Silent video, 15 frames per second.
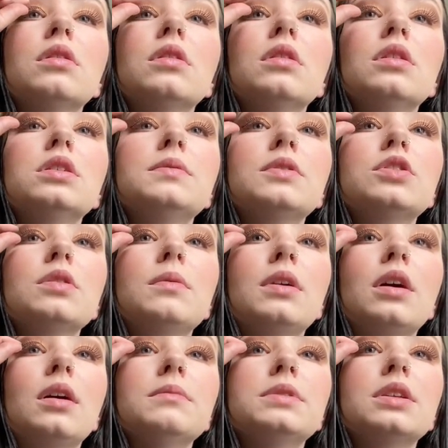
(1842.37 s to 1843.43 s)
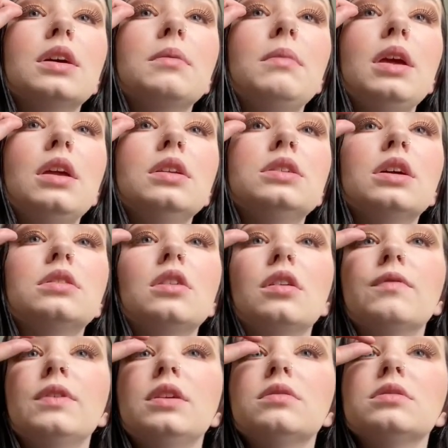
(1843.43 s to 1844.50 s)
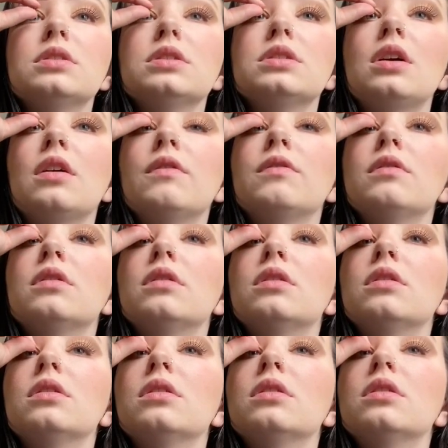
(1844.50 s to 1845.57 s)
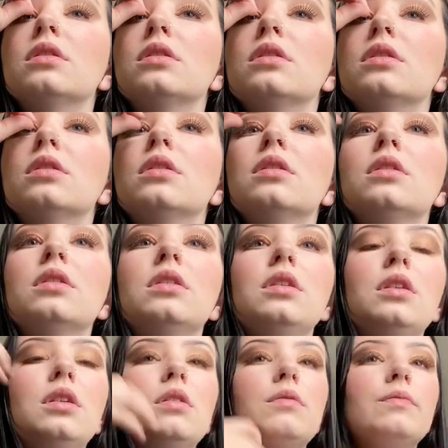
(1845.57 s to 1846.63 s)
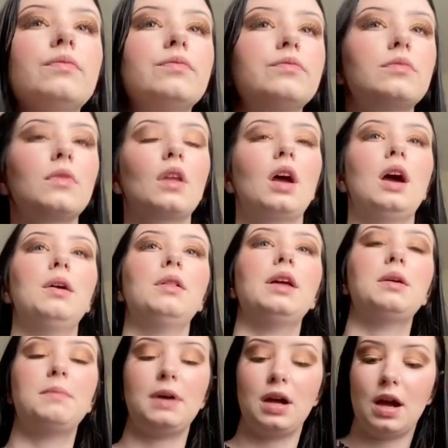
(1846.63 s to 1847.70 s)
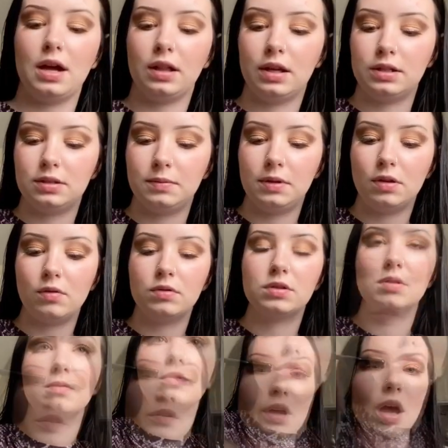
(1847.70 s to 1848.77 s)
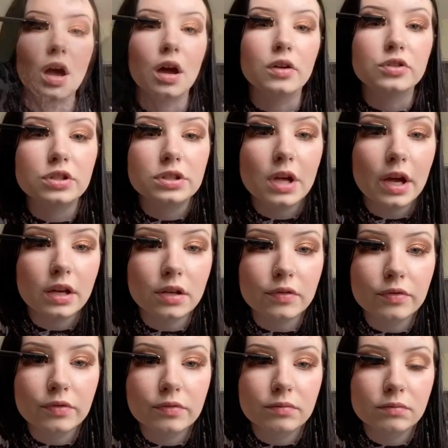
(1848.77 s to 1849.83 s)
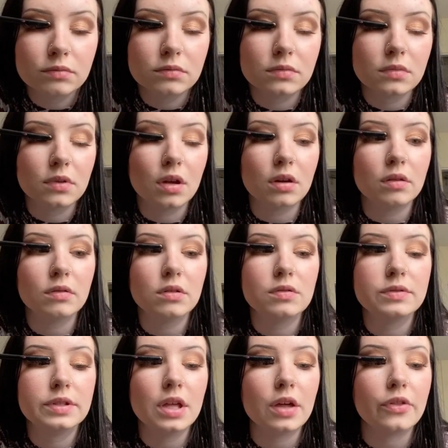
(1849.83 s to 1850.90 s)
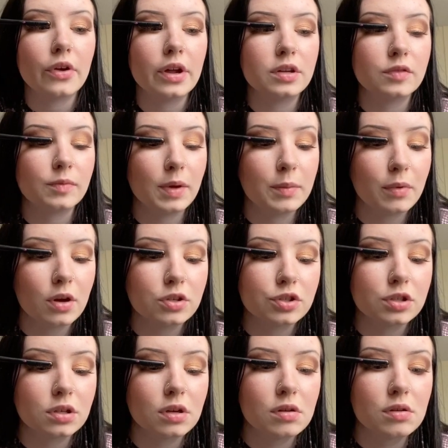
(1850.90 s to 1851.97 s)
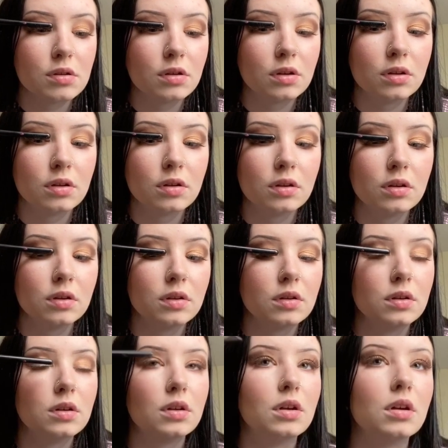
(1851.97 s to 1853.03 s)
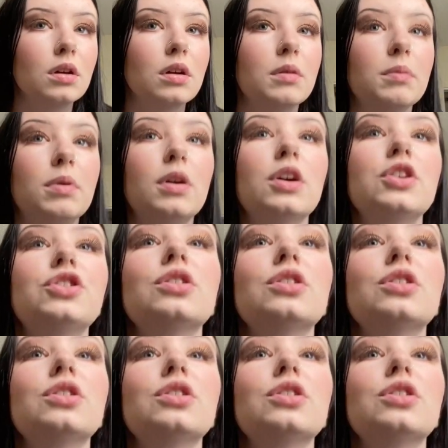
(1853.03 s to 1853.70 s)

especially when it comes to like making TikTok videos and stuff, you know, I like my highlight to be noticeable. Yeah, I just kind of, I don't know, use the other end of my brush to push the